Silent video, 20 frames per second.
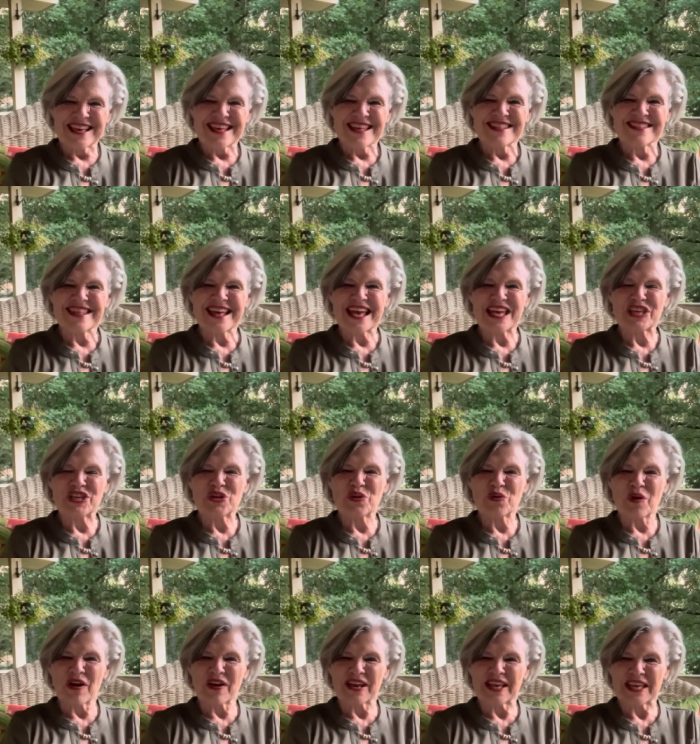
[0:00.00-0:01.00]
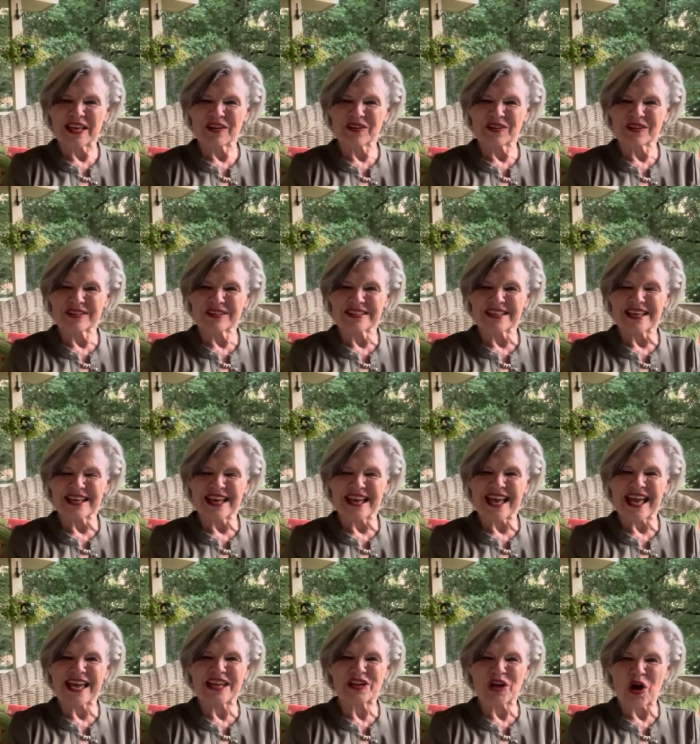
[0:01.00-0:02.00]
that you are healed
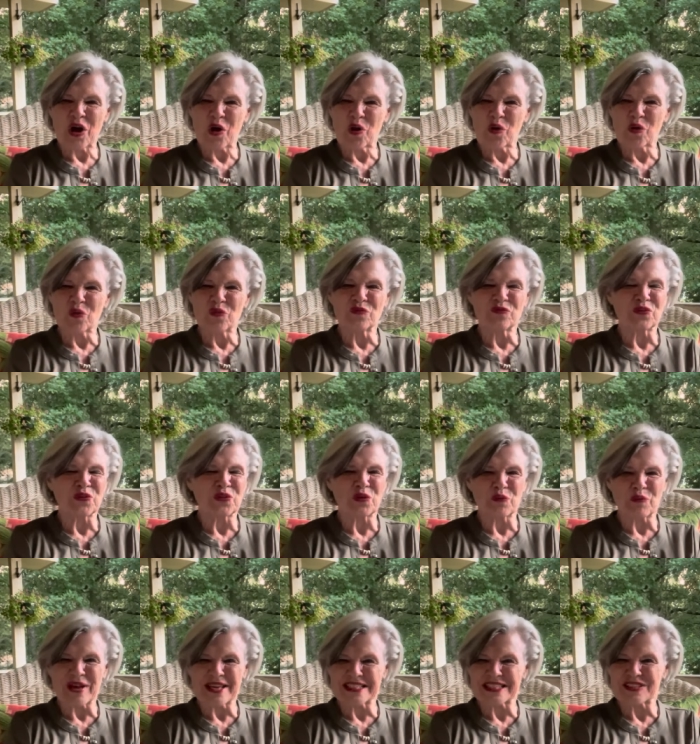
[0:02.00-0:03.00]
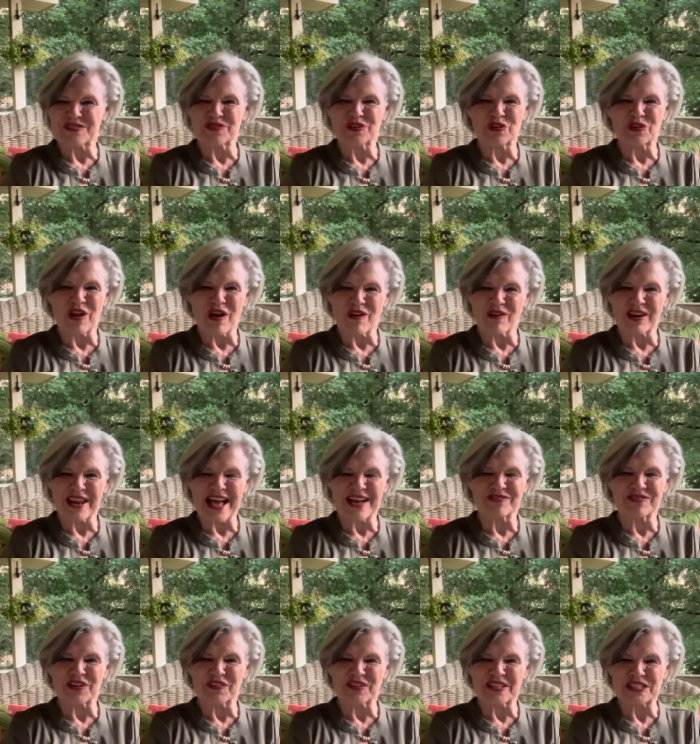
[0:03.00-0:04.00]
and whole for the rest of your long
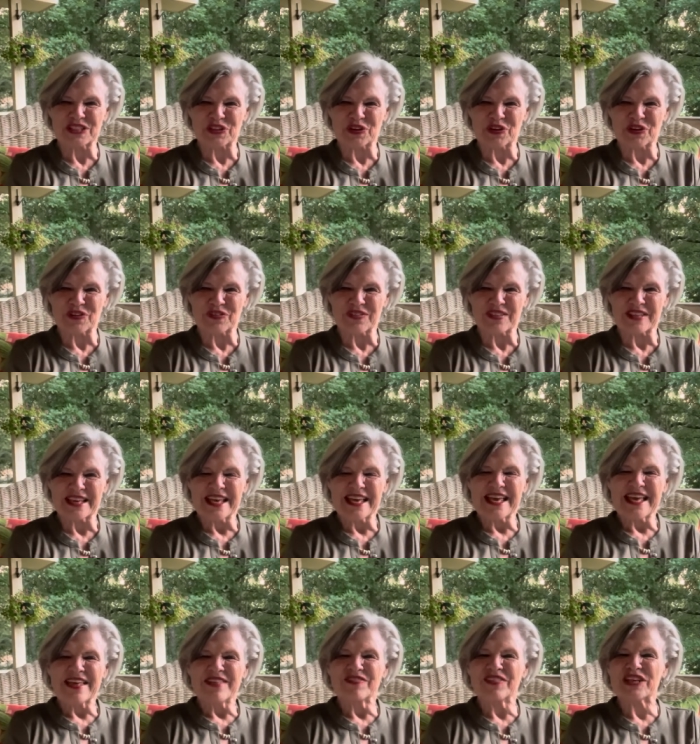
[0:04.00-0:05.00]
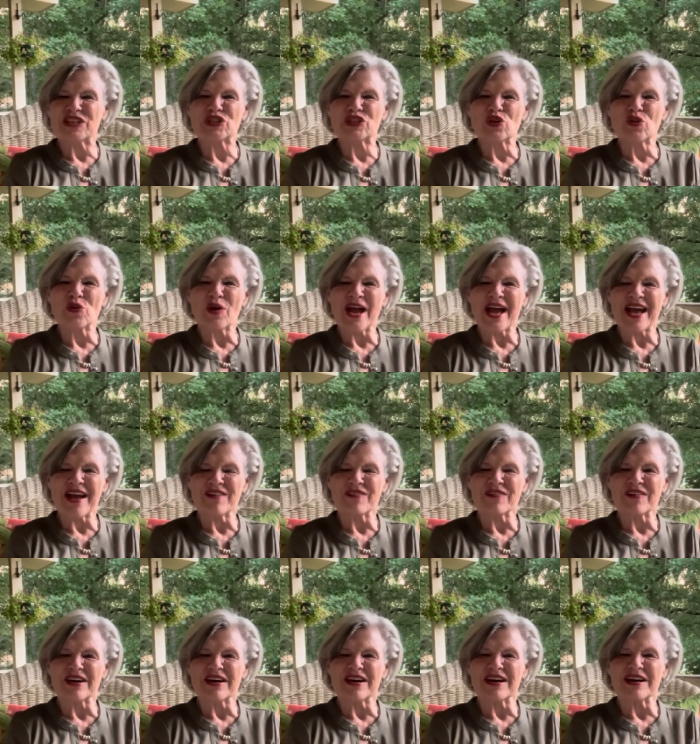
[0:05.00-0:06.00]
life on this earth, that you have
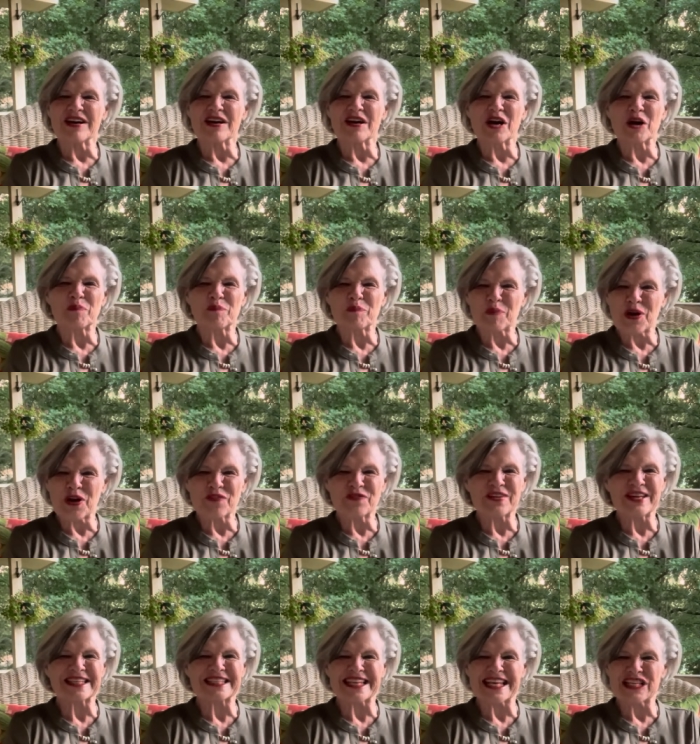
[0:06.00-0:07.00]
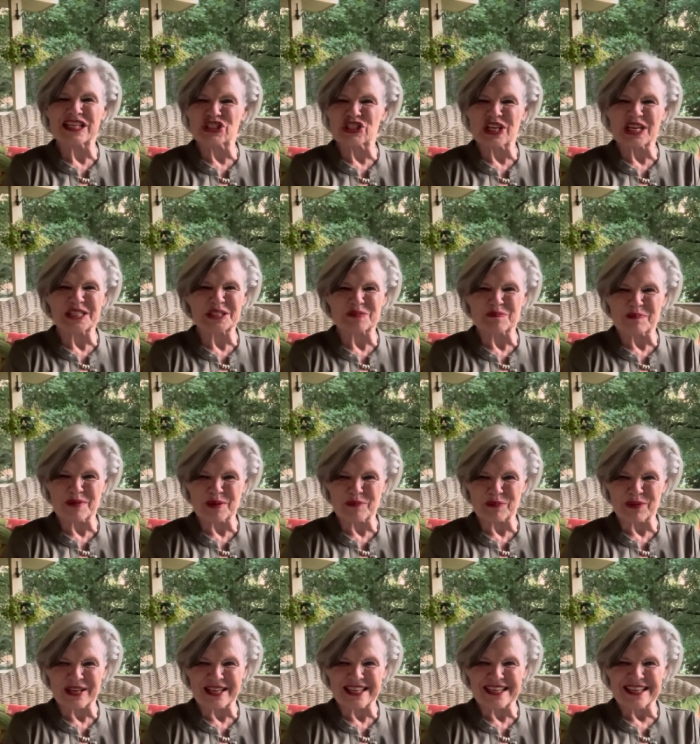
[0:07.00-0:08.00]
a perfect and just
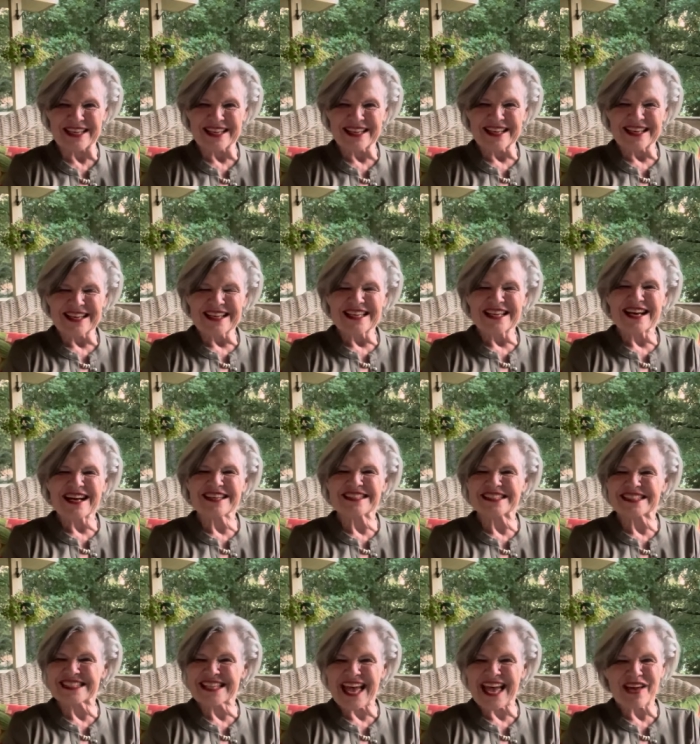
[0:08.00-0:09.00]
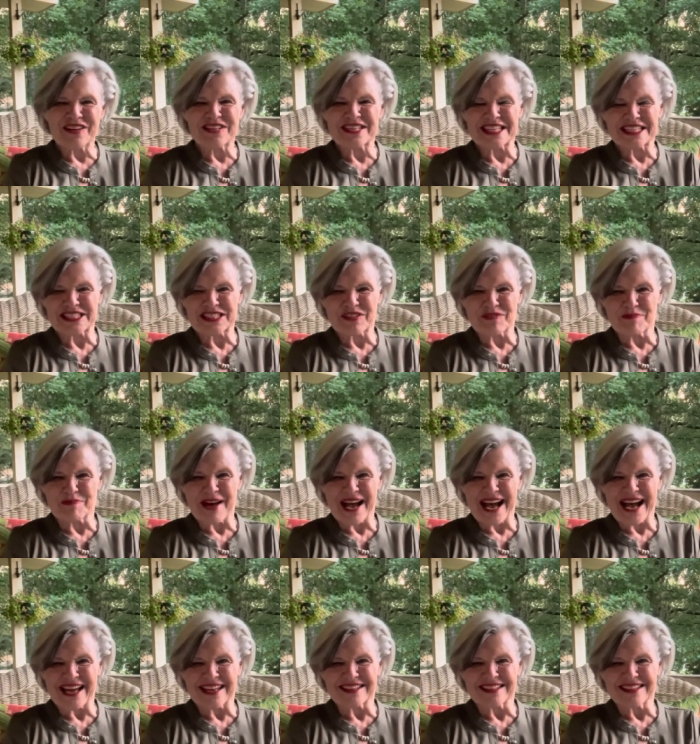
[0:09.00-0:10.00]
memory, a soundness of
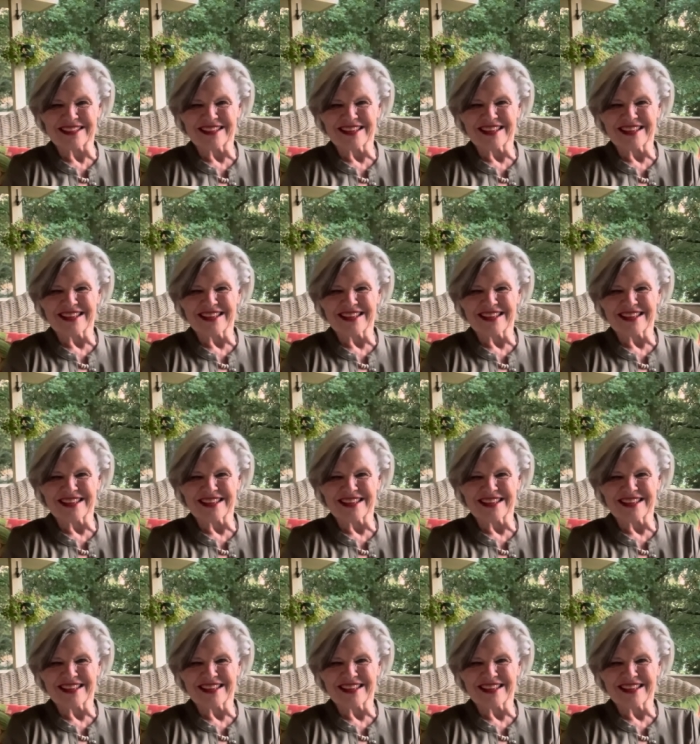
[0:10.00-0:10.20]
mind,